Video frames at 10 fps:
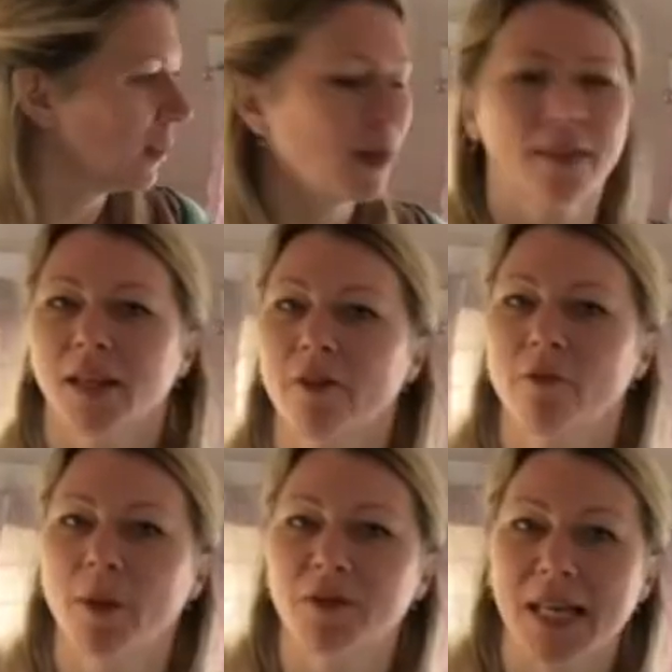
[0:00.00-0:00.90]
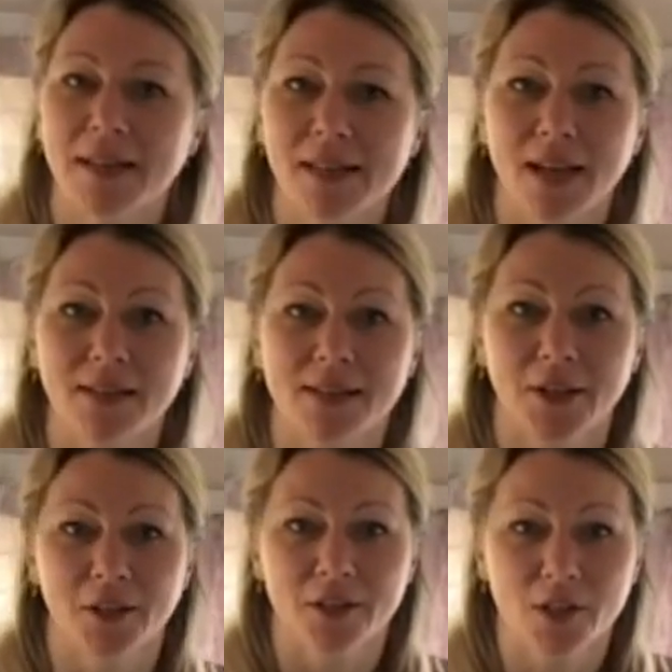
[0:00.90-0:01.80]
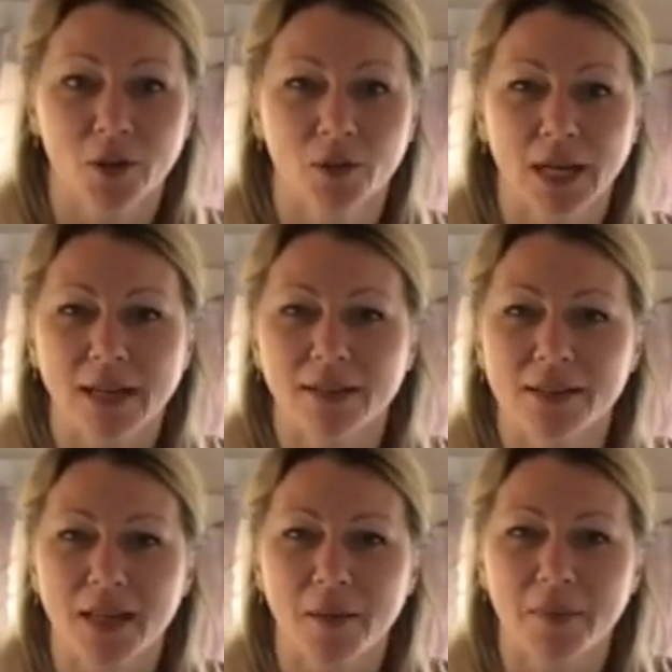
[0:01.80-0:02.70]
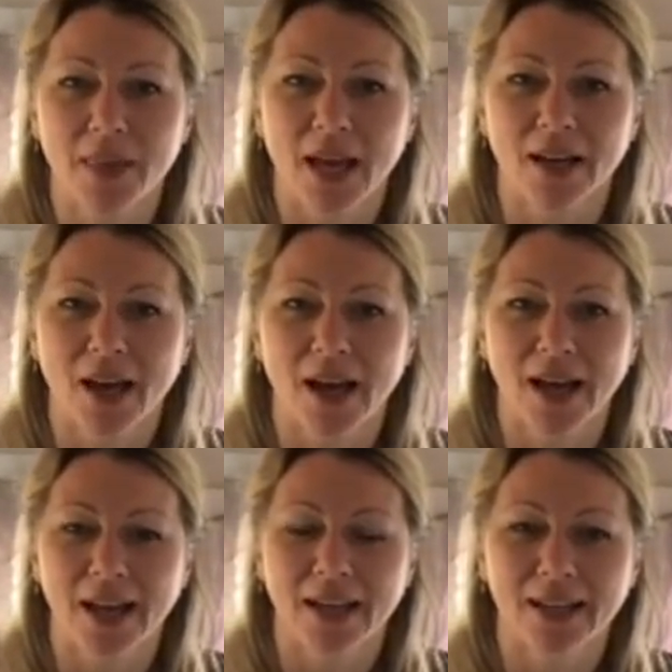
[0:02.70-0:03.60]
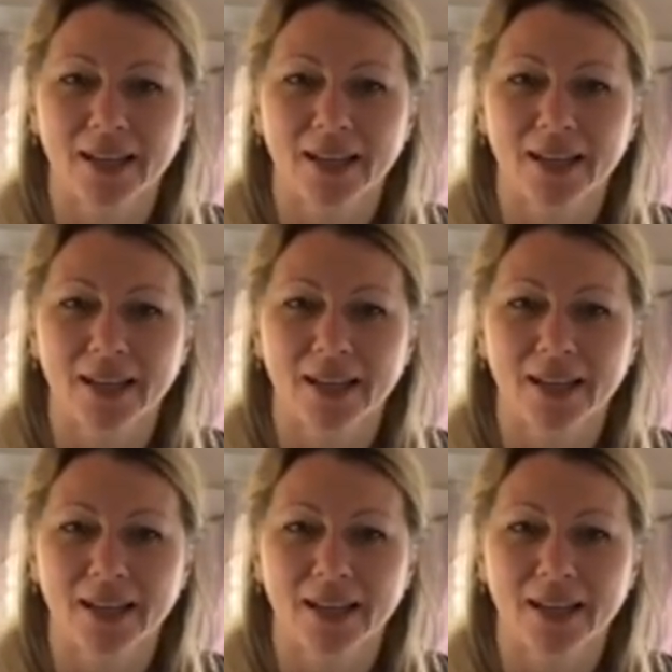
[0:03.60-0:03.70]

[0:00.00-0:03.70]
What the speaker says: think I have about 10 decks here. So, and some that I